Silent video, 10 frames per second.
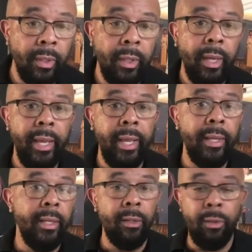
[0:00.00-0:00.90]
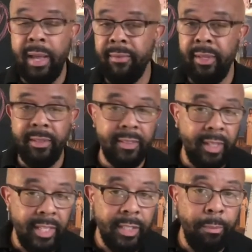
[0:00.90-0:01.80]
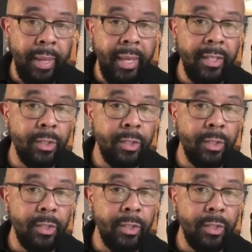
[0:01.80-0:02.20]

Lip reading: and it'll have an installation page.